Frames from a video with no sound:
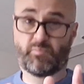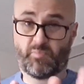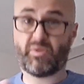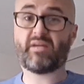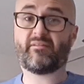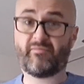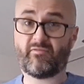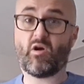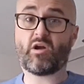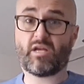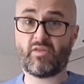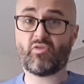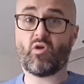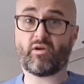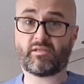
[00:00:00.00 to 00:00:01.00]
Be
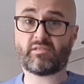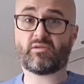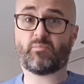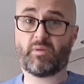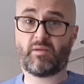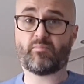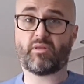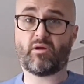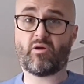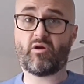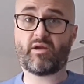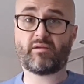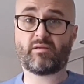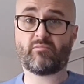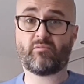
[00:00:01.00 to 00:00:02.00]
fucking nice to people, all
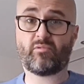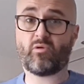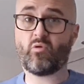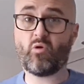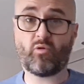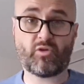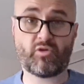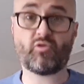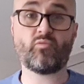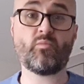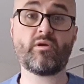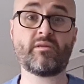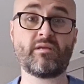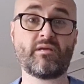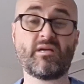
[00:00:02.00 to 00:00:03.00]
right? We're all
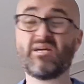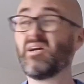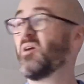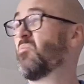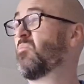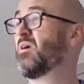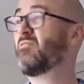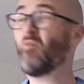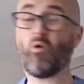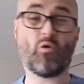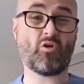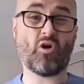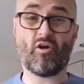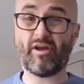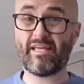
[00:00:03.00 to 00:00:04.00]
human. We've all
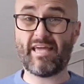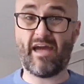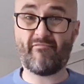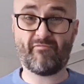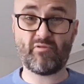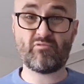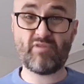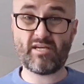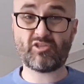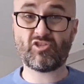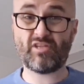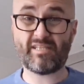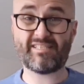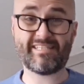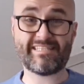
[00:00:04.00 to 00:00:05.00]
got to get through this
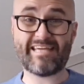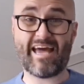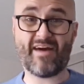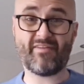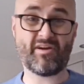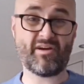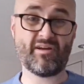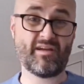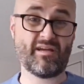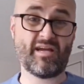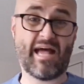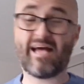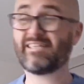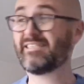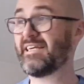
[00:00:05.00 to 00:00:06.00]
shit together,
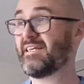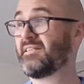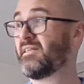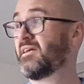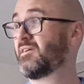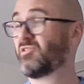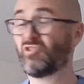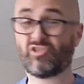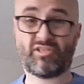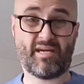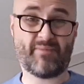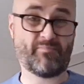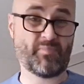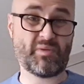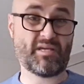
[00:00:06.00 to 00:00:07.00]
as in
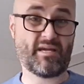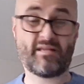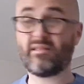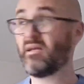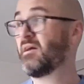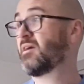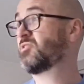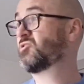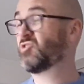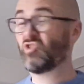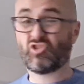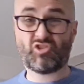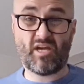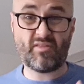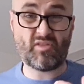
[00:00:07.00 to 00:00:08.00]
shit being
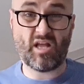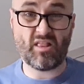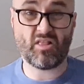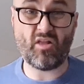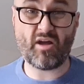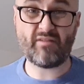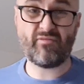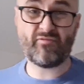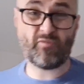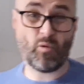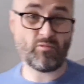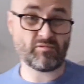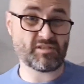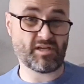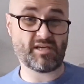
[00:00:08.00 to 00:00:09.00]
shit that life
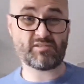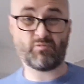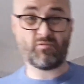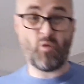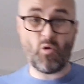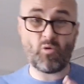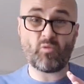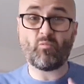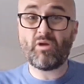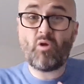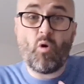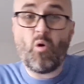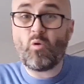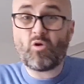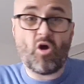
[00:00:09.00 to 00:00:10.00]
throws at us. We
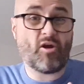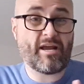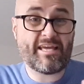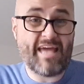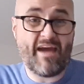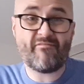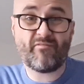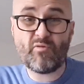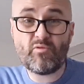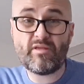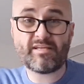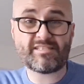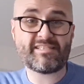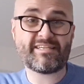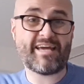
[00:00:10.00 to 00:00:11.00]
all got to get through
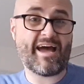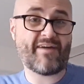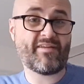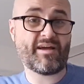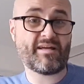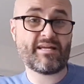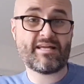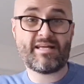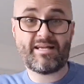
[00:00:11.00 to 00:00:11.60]
this together.